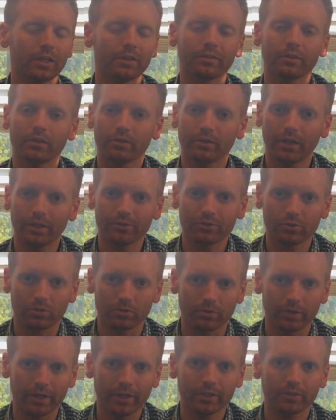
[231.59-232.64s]
I think that's
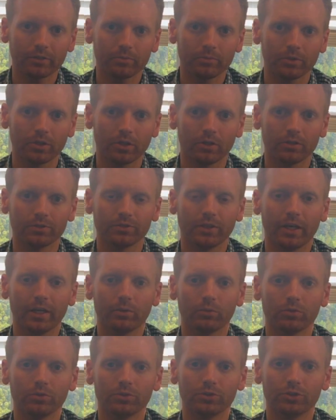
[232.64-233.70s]
correct because
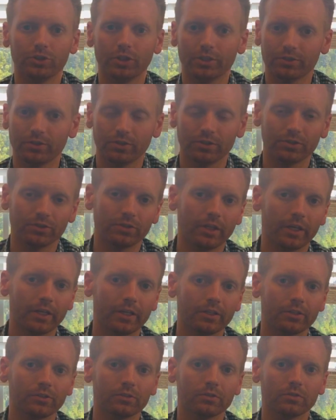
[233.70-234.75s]
that was just an
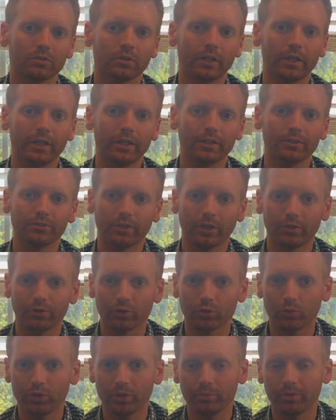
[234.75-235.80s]
aesthetics and standard
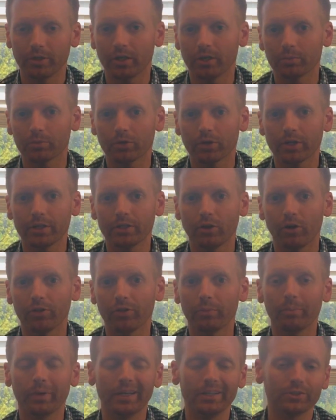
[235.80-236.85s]
equipment upgrade on
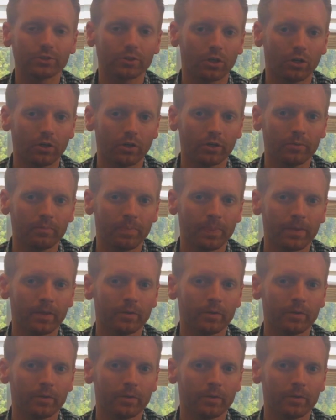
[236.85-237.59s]
the base car,